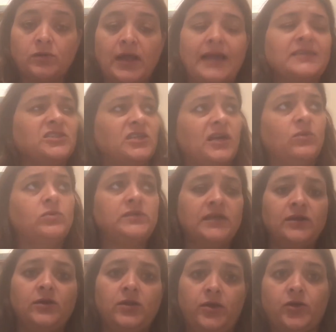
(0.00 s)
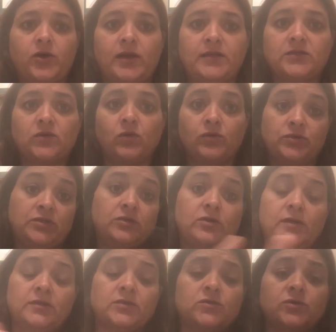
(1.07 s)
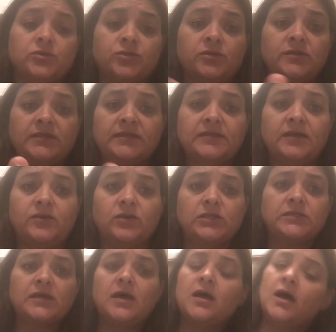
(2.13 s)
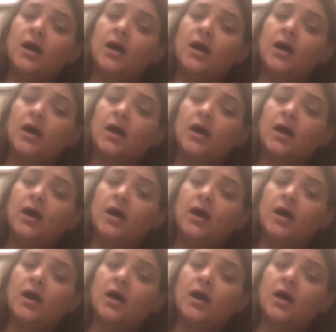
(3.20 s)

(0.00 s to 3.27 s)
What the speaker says: actually I will tell you their credit scores. Their credit scores are in the 600s.